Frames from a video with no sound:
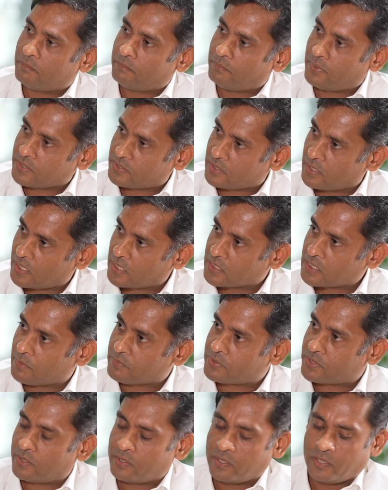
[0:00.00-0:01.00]
personal
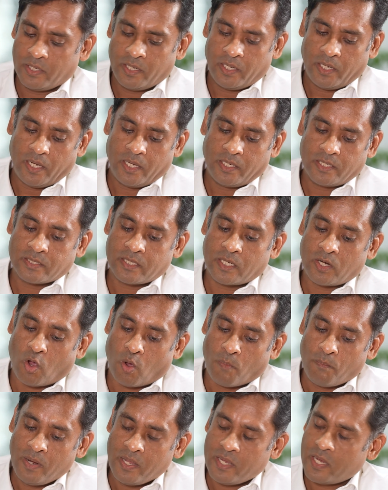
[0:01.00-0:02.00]
consumption, it is an
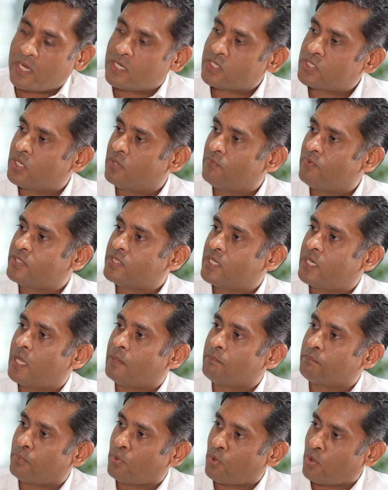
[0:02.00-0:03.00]
obligation which an
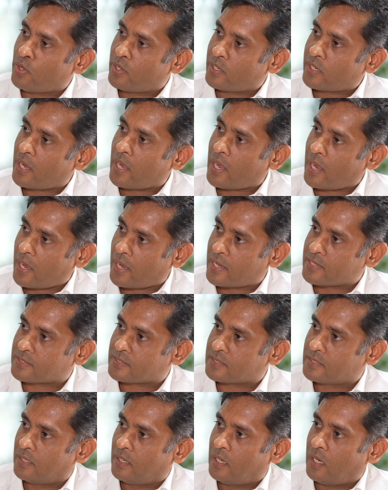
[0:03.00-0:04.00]
employer
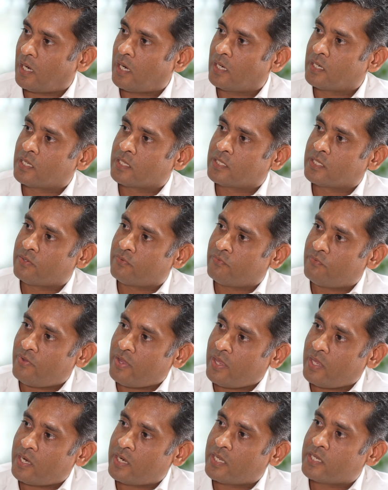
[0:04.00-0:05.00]
has under the
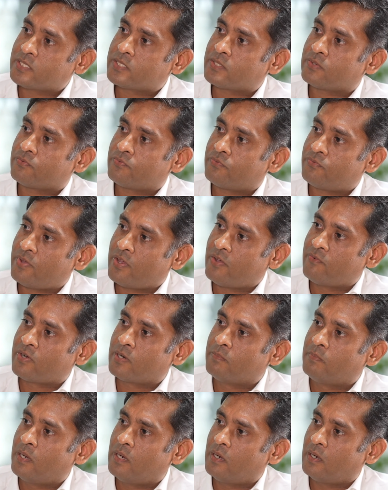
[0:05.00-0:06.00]
various
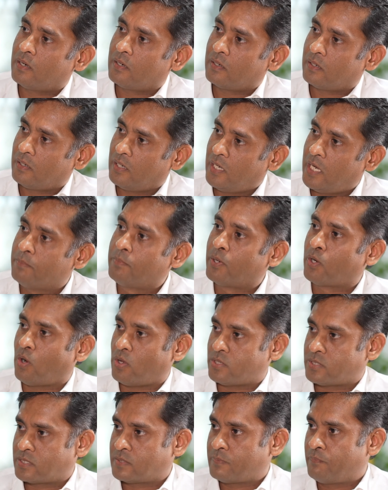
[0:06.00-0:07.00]
favorable labor
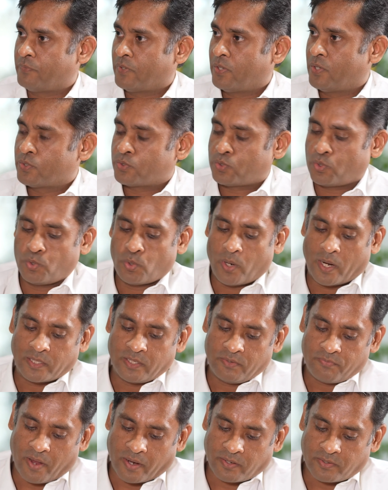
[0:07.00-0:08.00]
laws. So you had
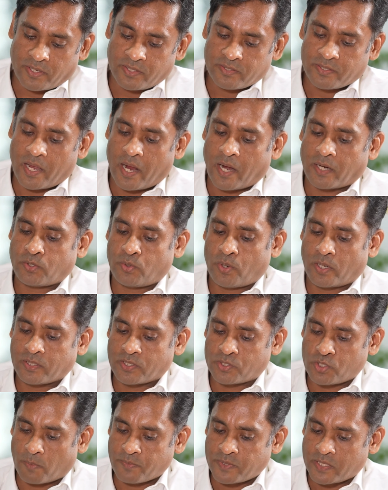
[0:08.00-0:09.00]
the Factories Act, you had the
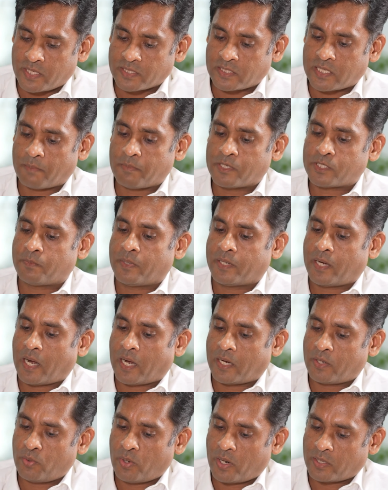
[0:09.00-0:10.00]
Shops and Establishment
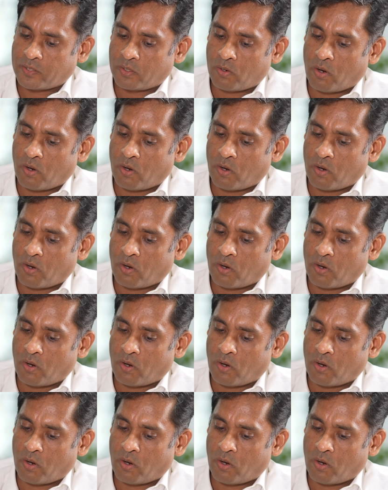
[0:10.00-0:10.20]
Act, you had the